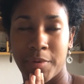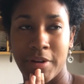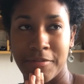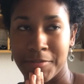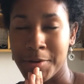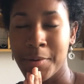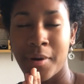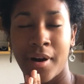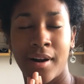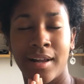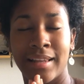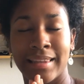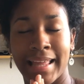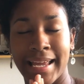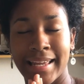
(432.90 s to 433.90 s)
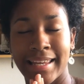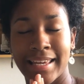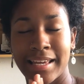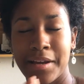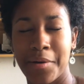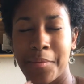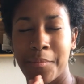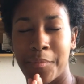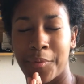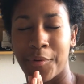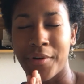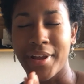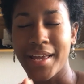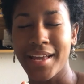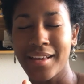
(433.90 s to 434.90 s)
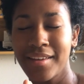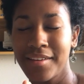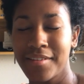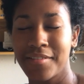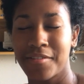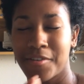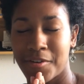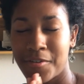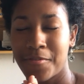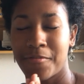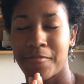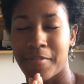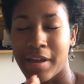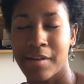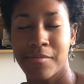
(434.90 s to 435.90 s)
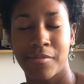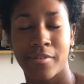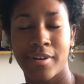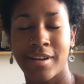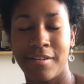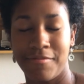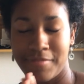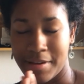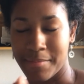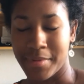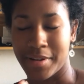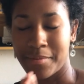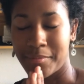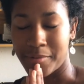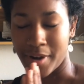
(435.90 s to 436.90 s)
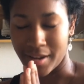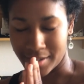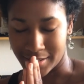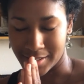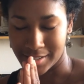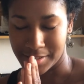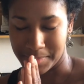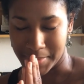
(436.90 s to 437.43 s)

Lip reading: If you are a lady, bring your favorite feminine products,